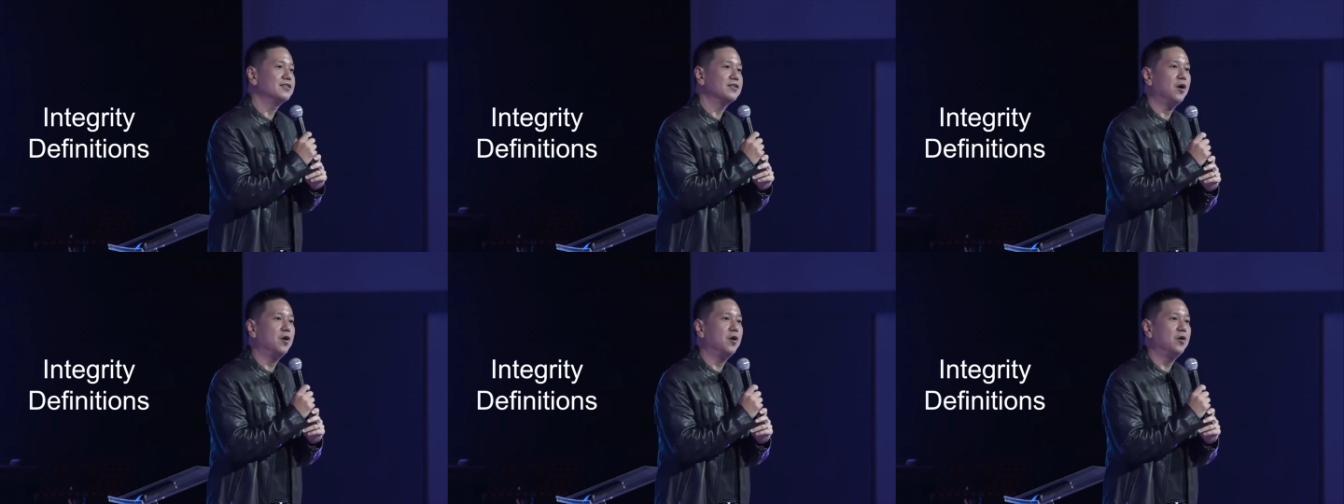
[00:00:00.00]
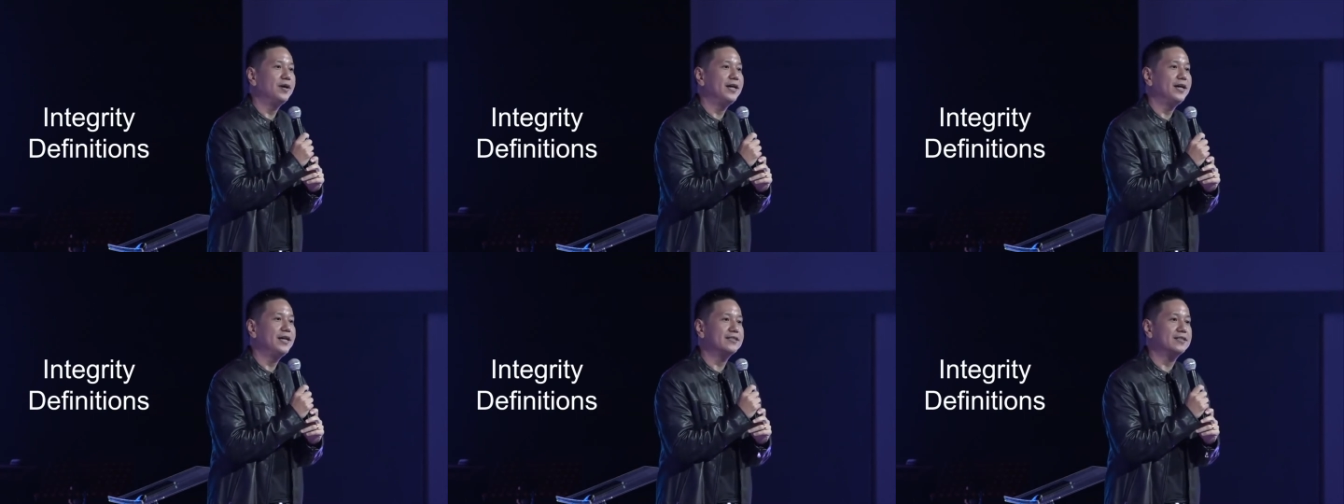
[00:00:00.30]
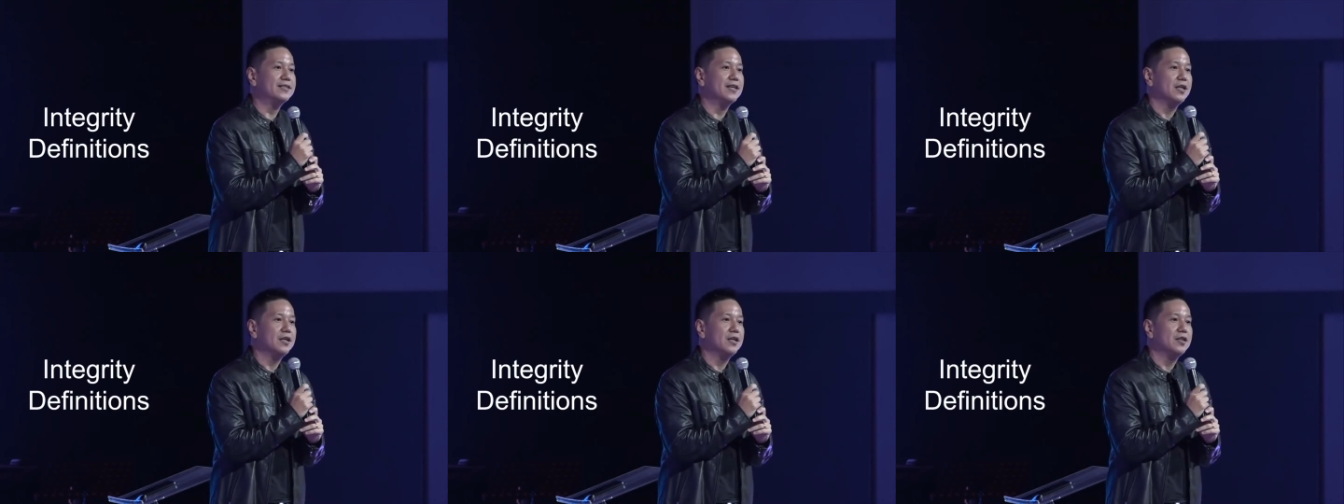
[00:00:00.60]

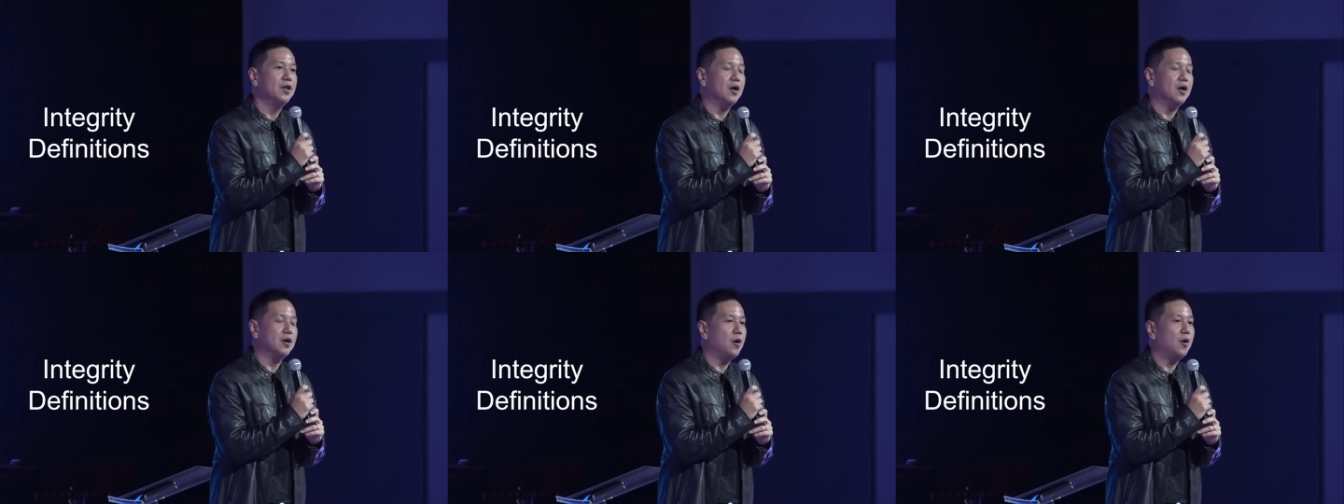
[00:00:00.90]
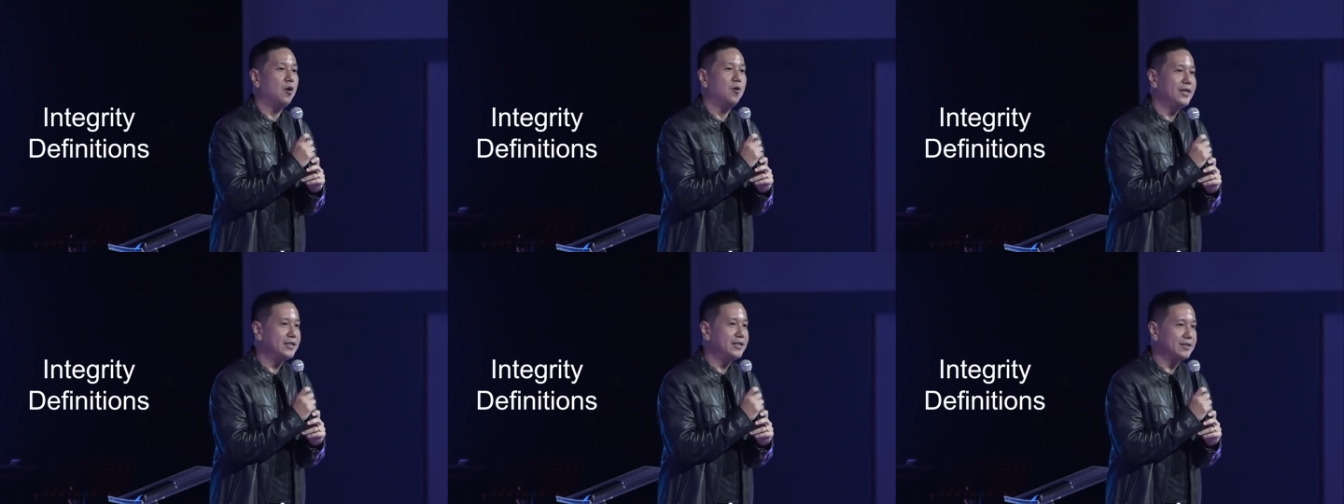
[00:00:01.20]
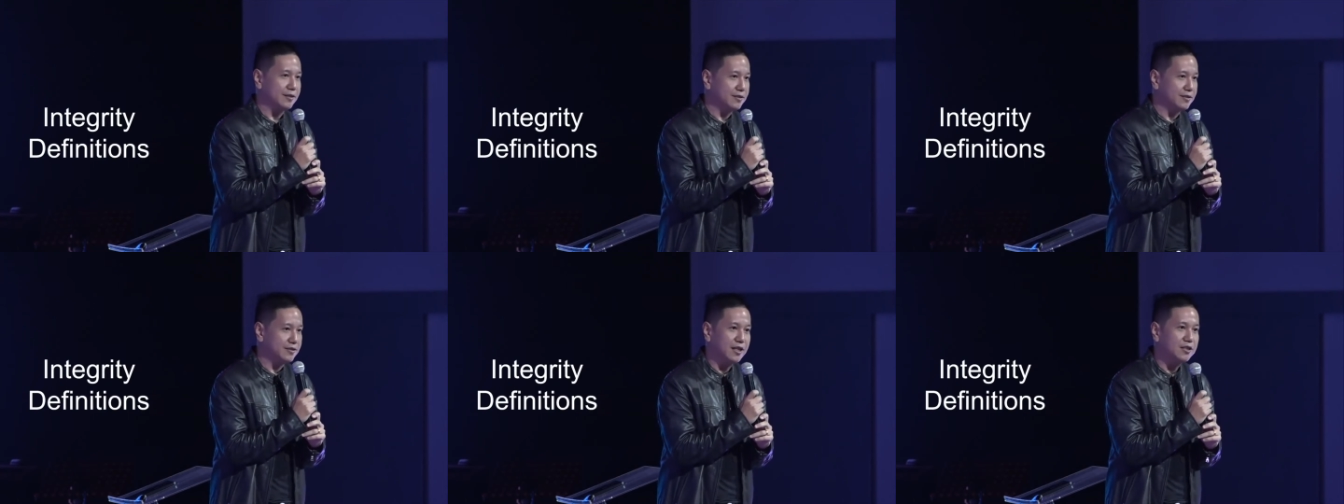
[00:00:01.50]
always not always
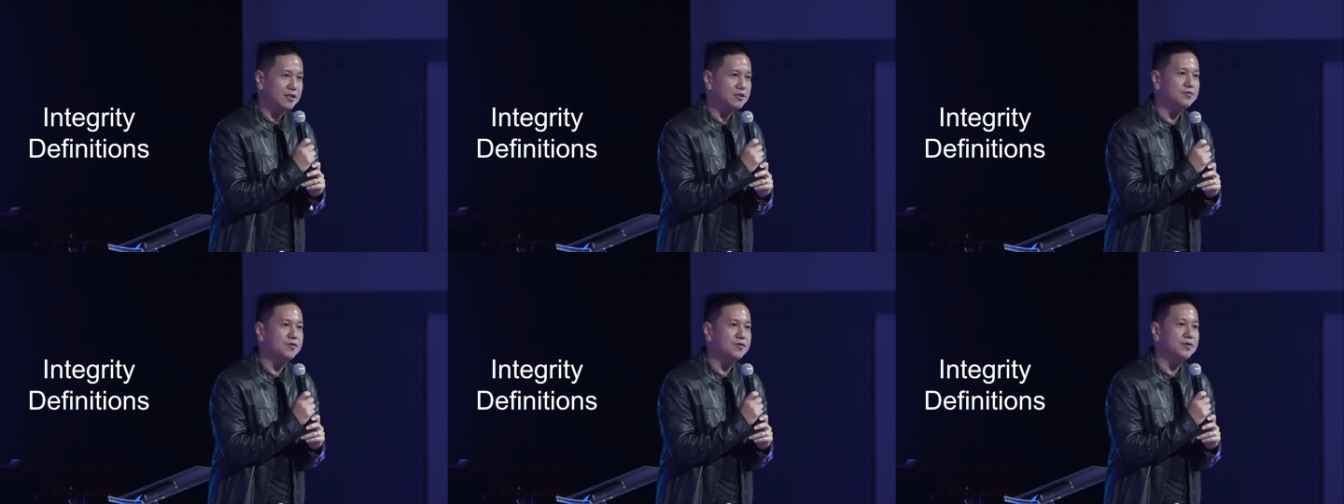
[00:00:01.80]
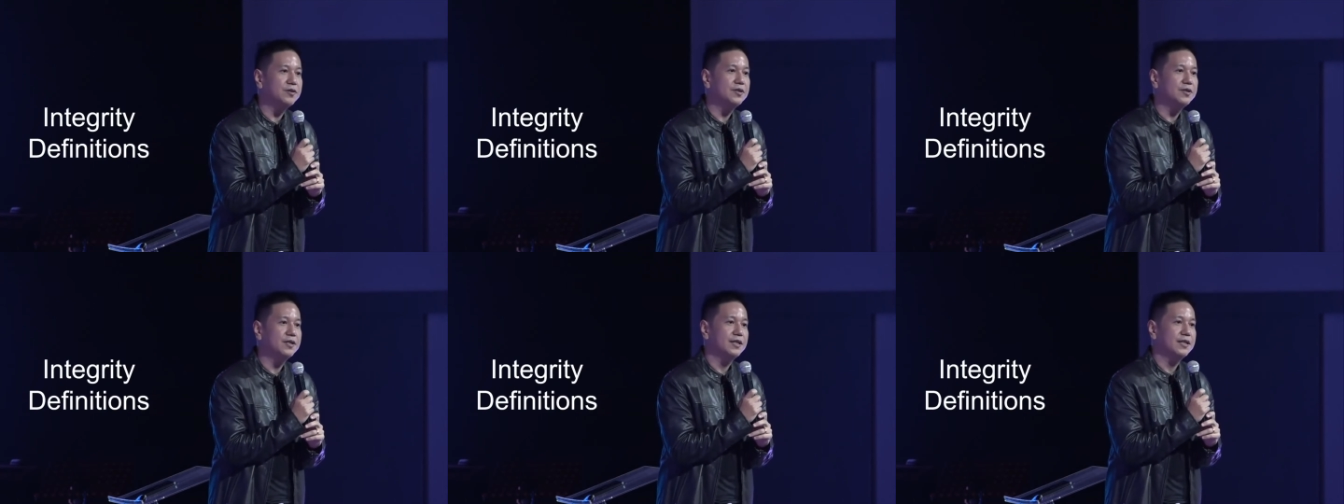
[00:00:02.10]
successful